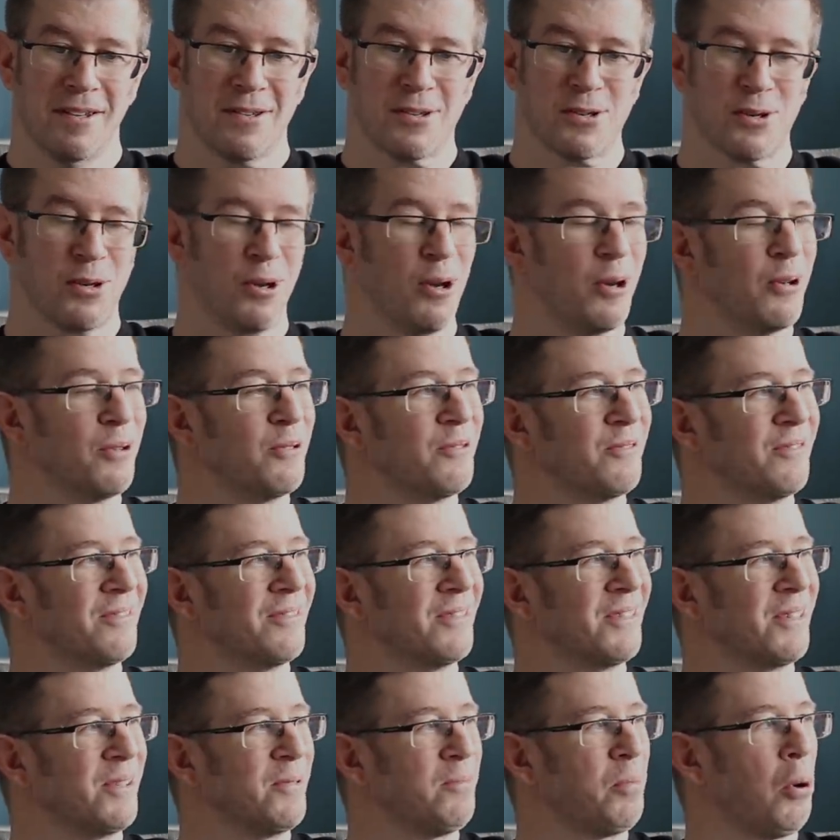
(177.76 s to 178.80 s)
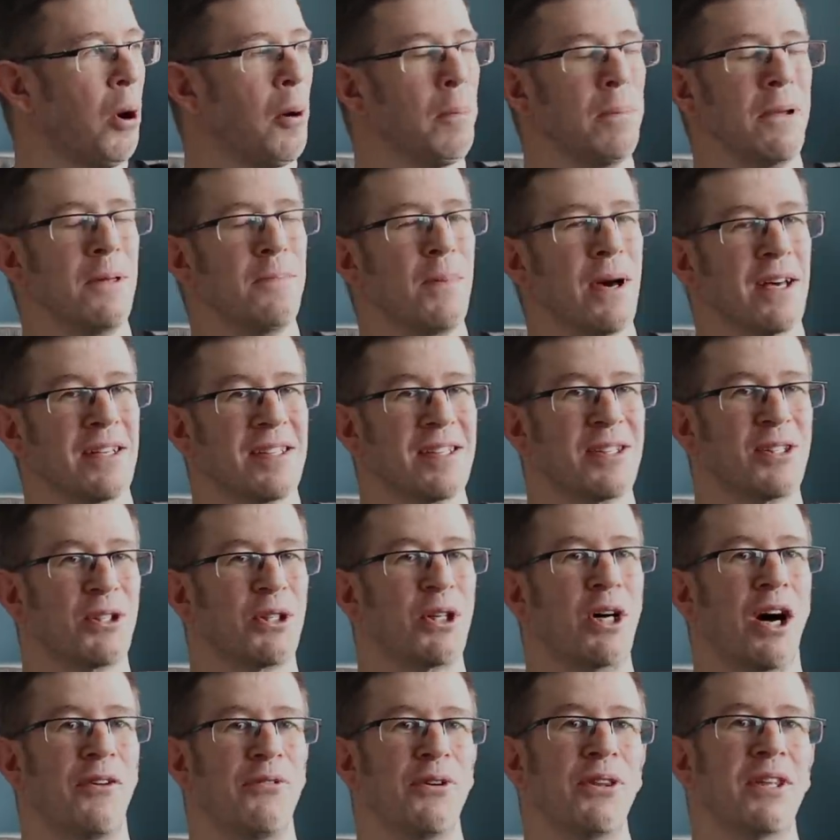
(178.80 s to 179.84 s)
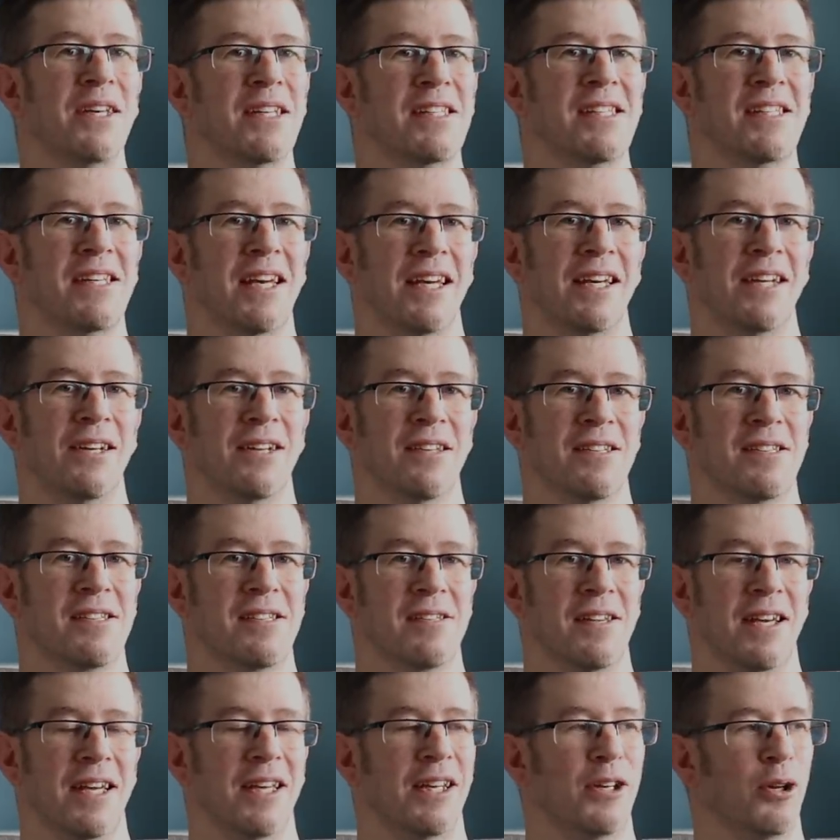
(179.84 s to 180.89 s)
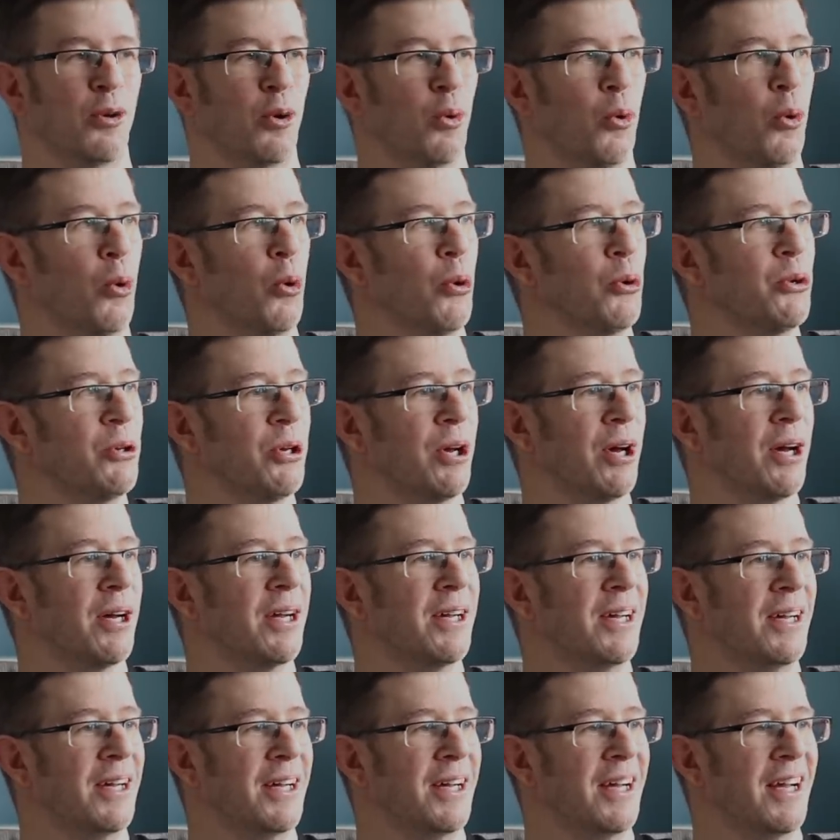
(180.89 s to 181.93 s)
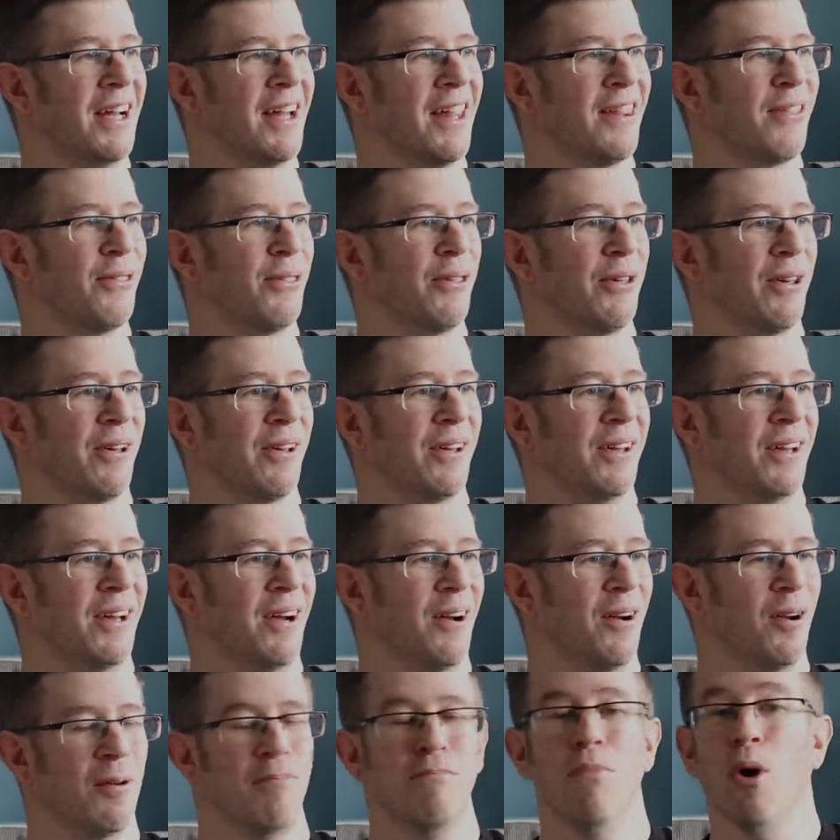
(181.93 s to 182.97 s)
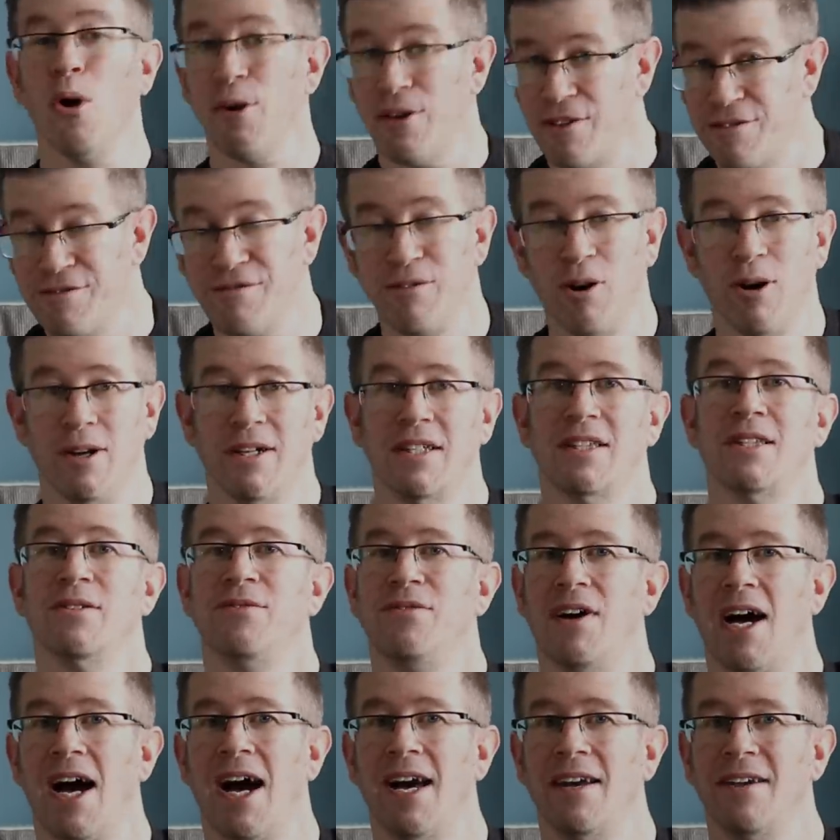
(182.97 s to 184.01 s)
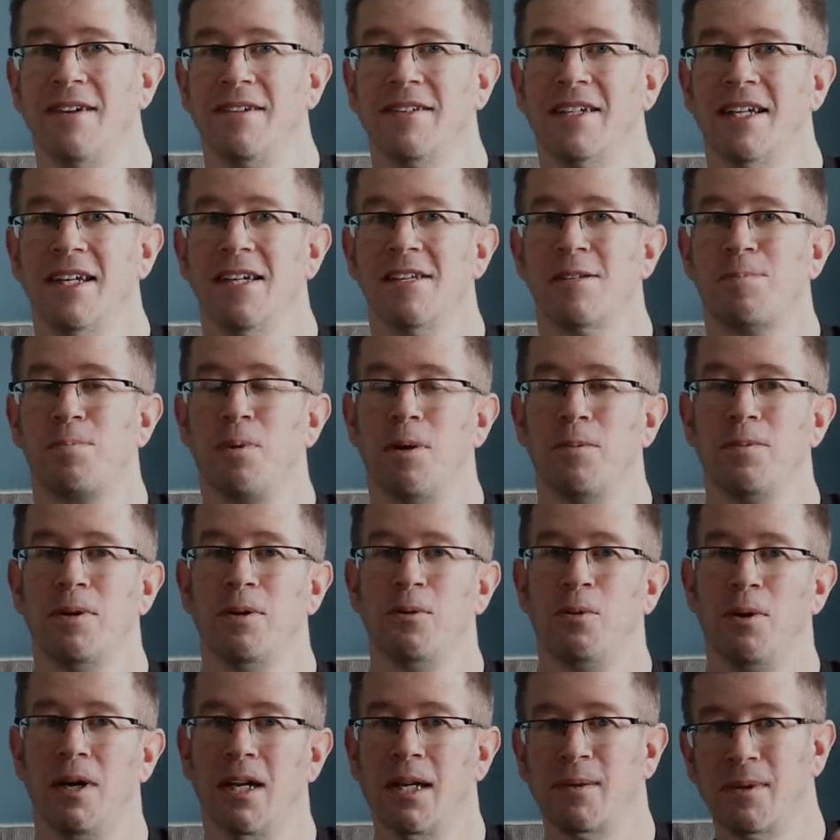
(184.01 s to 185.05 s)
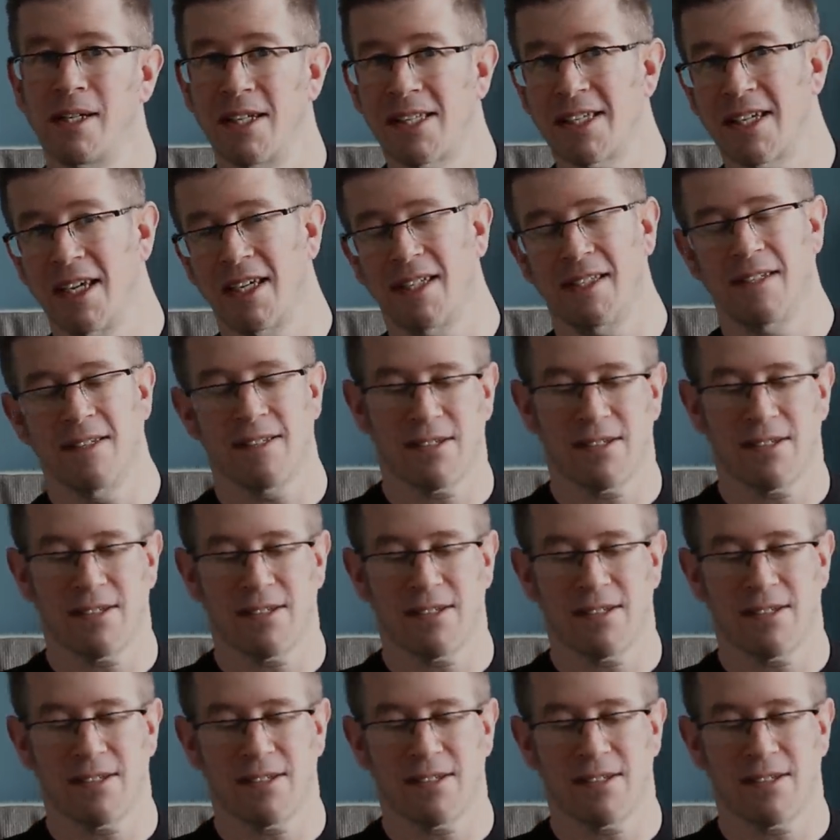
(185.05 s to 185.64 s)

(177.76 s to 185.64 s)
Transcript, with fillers: so probably best to cover this in, a, in an order that I modified the van is probably the way I'm going to take